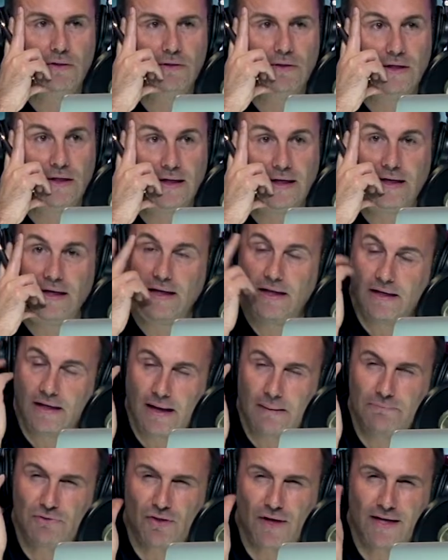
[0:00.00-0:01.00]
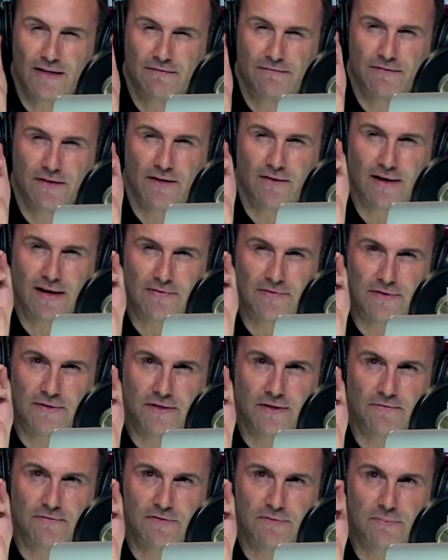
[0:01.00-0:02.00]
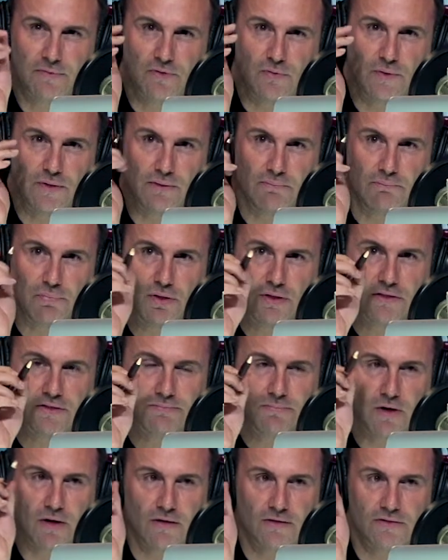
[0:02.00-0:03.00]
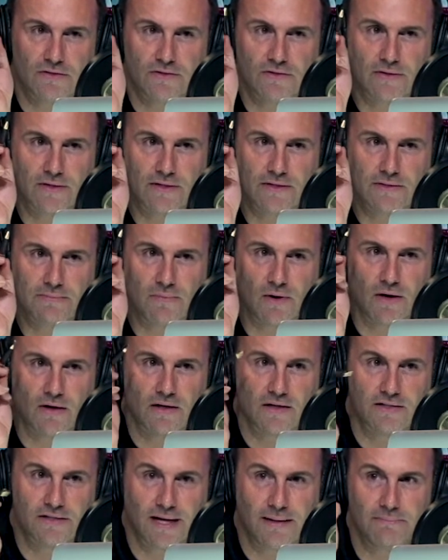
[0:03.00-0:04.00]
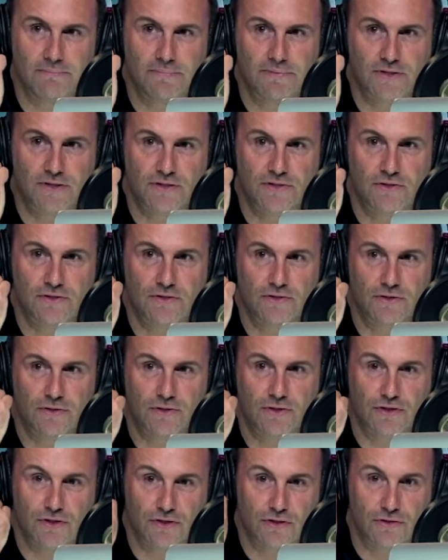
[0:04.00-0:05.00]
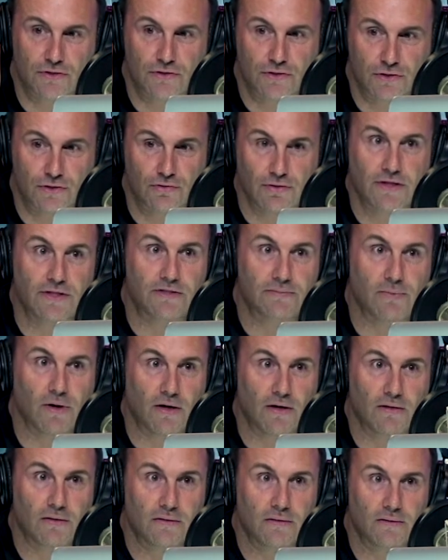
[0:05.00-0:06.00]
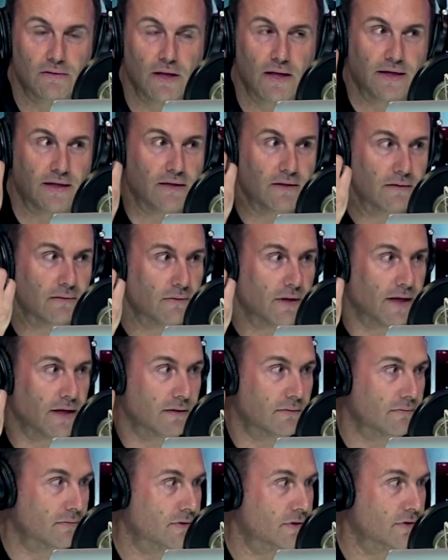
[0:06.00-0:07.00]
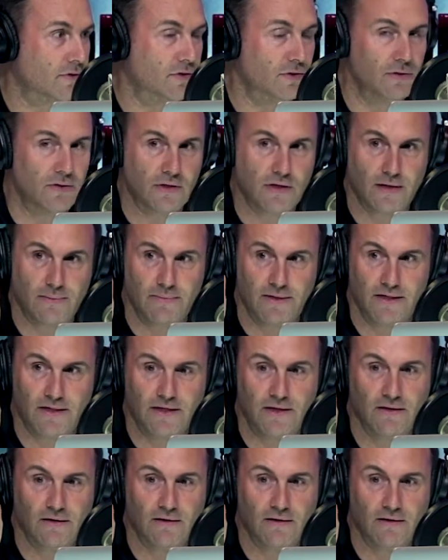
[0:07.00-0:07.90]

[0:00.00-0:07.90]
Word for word: Well, and I'm trying to figure out the difference between book smart and street smart because I'm s- street smart. Like yes, you like, are, dude. You can come in